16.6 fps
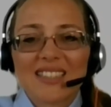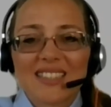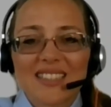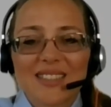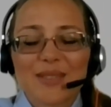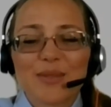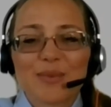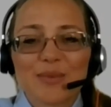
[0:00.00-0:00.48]
the
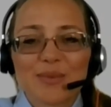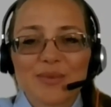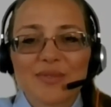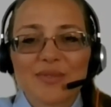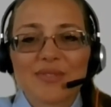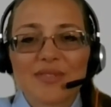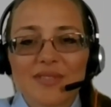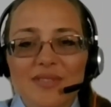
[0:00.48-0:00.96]
music
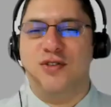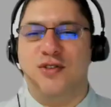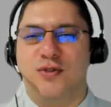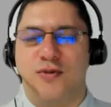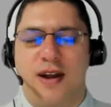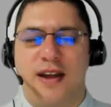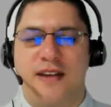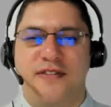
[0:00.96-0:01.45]
high, to
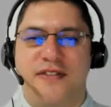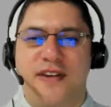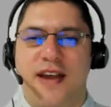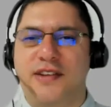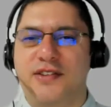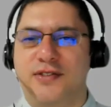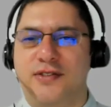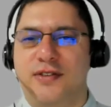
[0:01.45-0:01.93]
drive
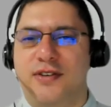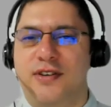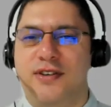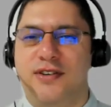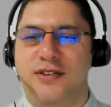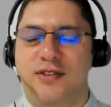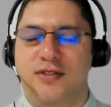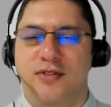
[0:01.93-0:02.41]
faster,
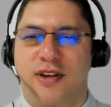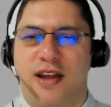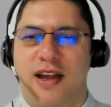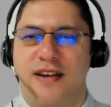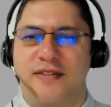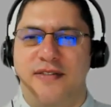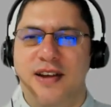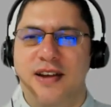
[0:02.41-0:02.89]
to
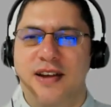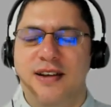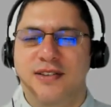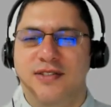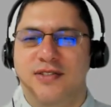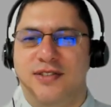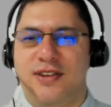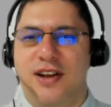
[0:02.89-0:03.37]
have
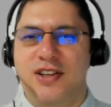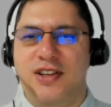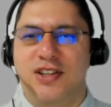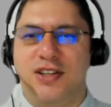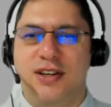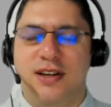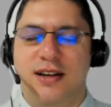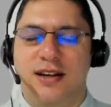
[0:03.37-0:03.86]

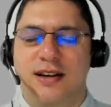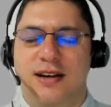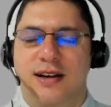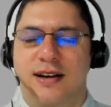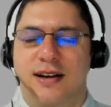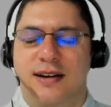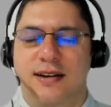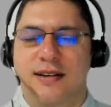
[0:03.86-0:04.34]
such a,
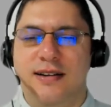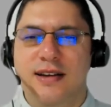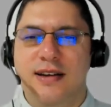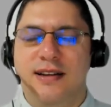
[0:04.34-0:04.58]
uh,